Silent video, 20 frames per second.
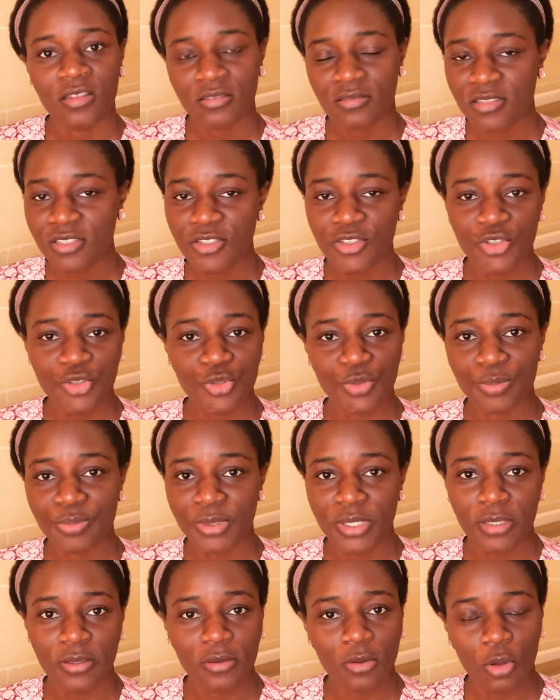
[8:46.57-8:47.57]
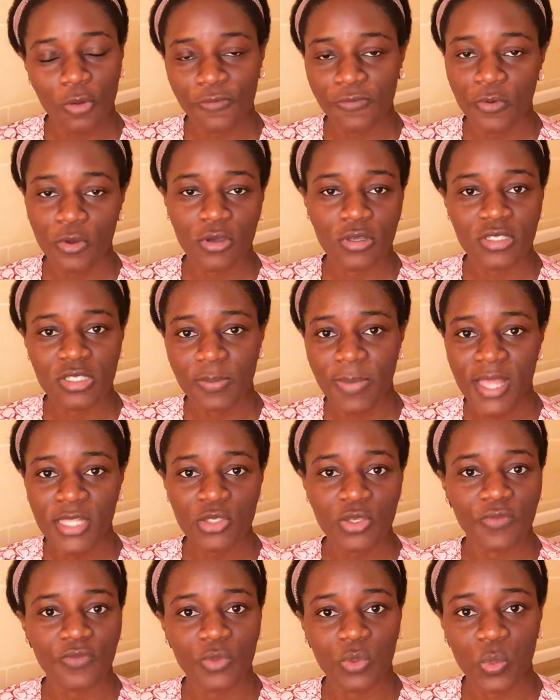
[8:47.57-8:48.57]
This should be, of course,
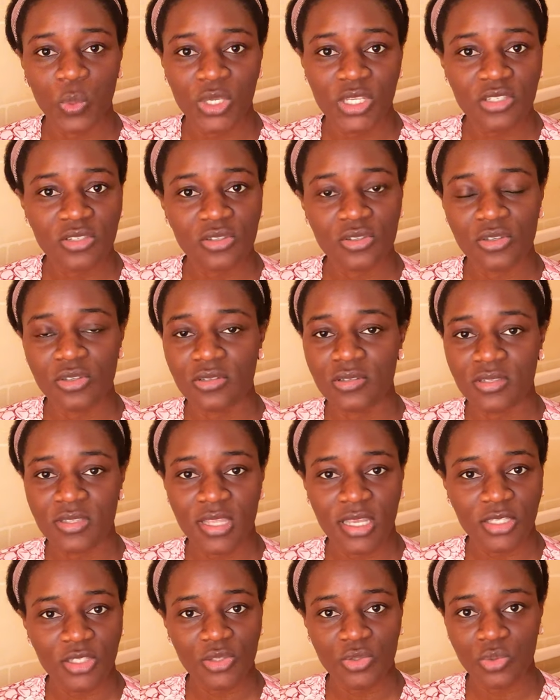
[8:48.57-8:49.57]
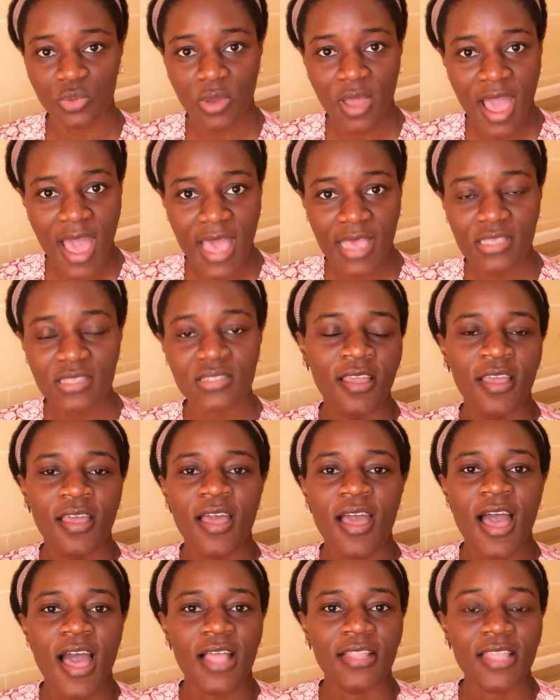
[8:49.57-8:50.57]
part of the questions that you ask.
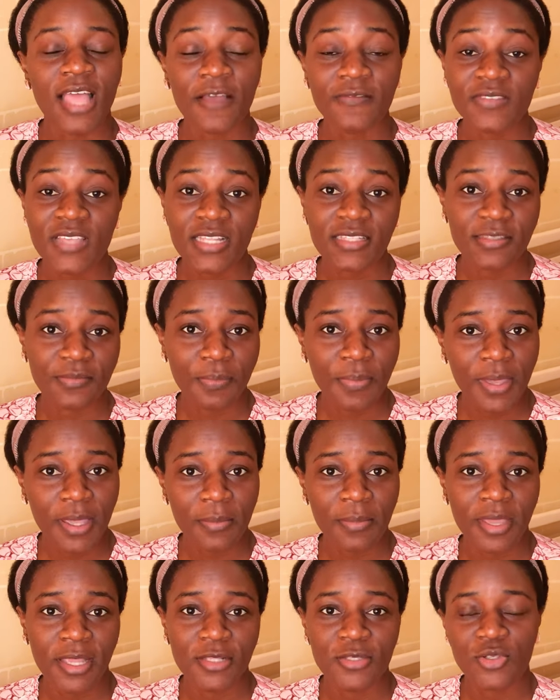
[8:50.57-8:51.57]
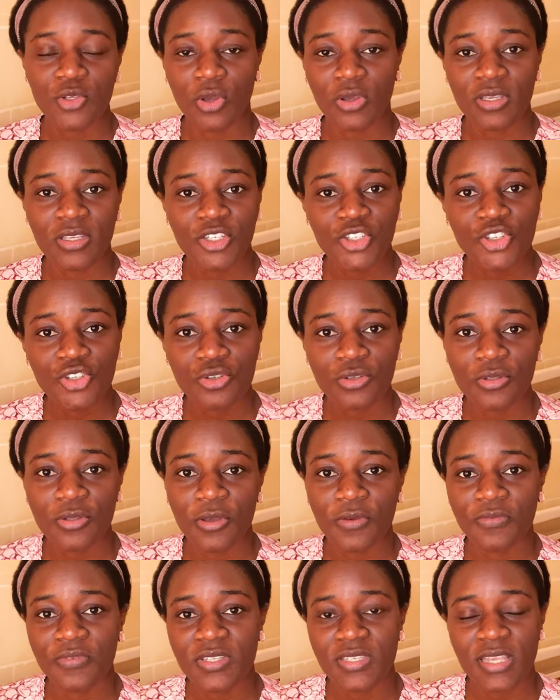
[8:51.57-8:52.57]
And after the payment, you're issued
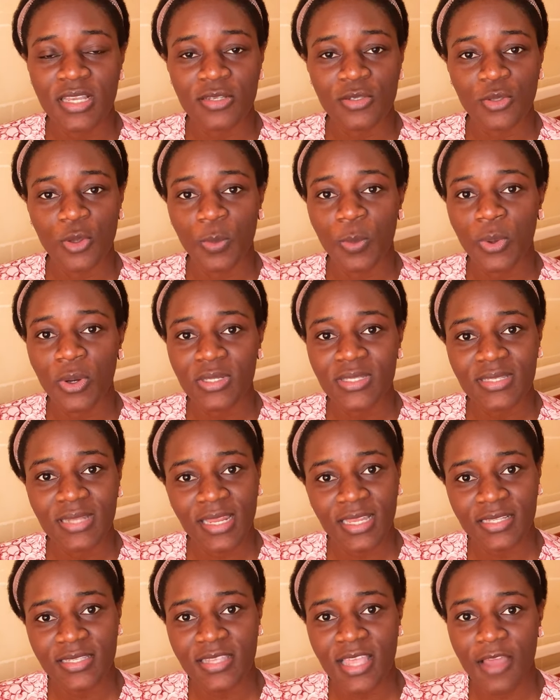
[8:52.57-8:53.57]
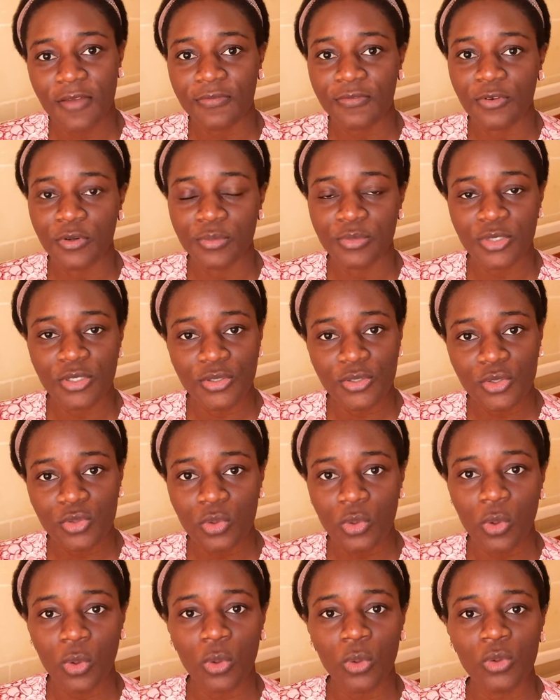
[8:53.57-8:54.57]
your visa support letter from the
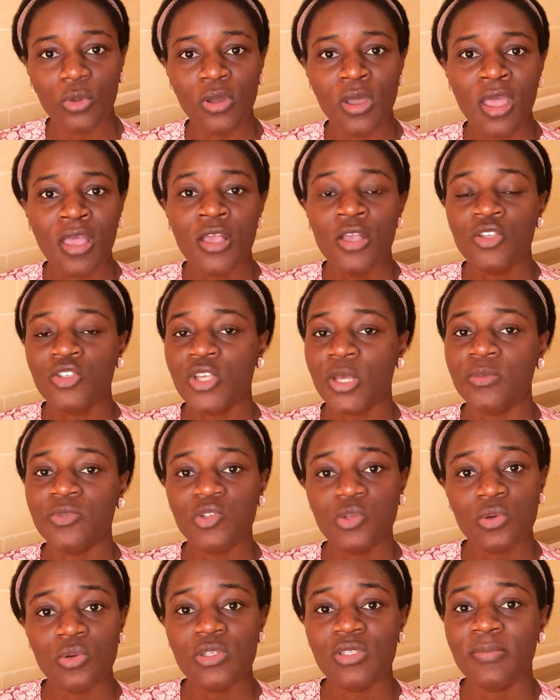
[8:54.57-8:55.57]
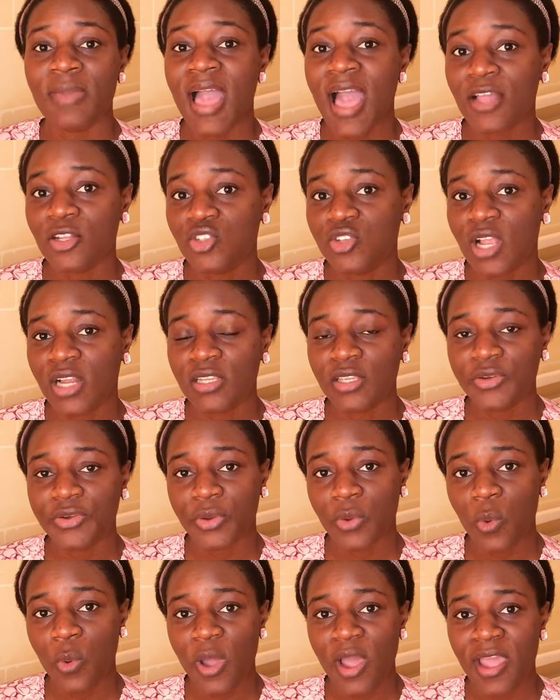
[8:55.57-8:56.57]
school. Some schools might actually
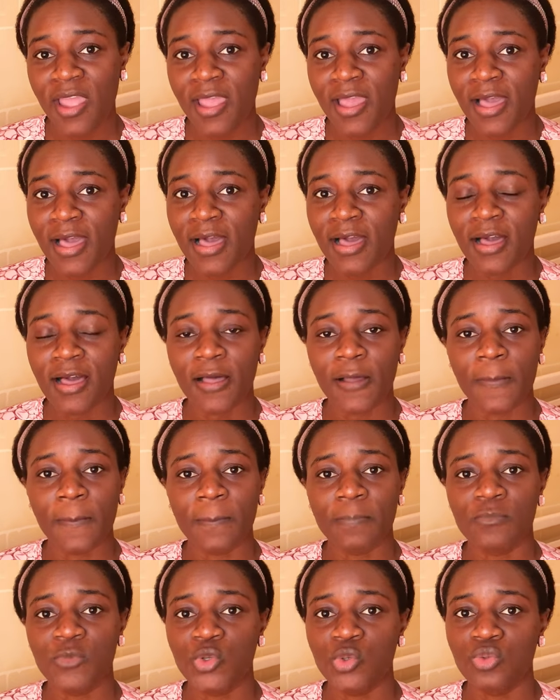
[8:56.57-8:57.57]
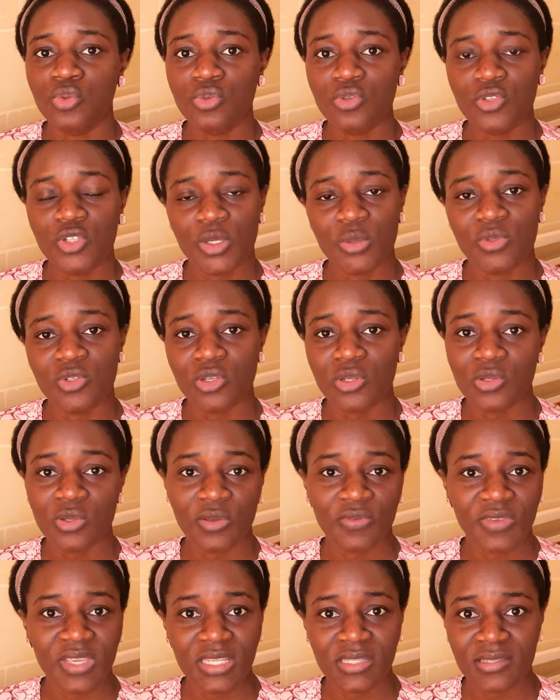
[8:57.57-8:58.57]
require you do some sort
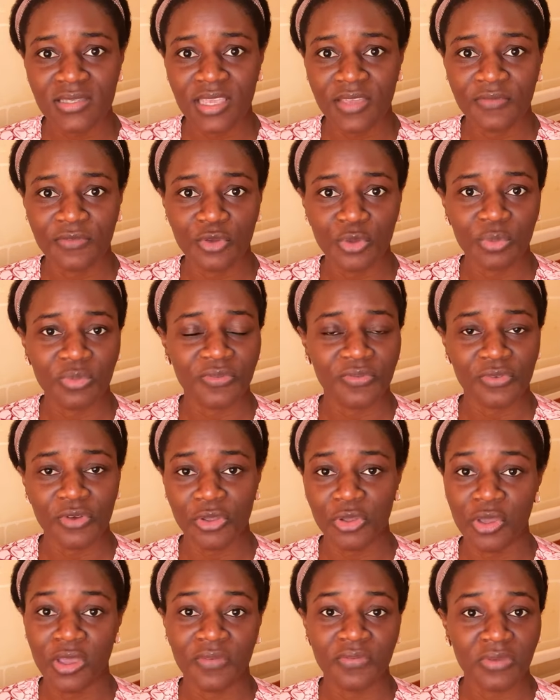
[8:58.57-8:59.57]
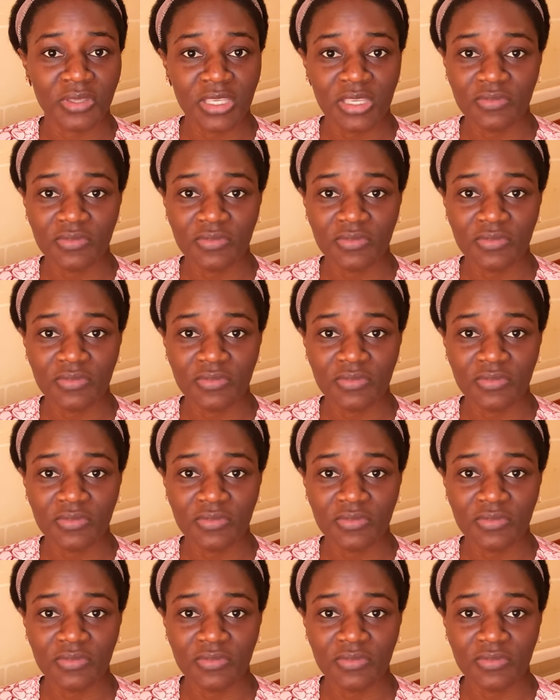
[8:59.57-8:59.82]
of interview before you're even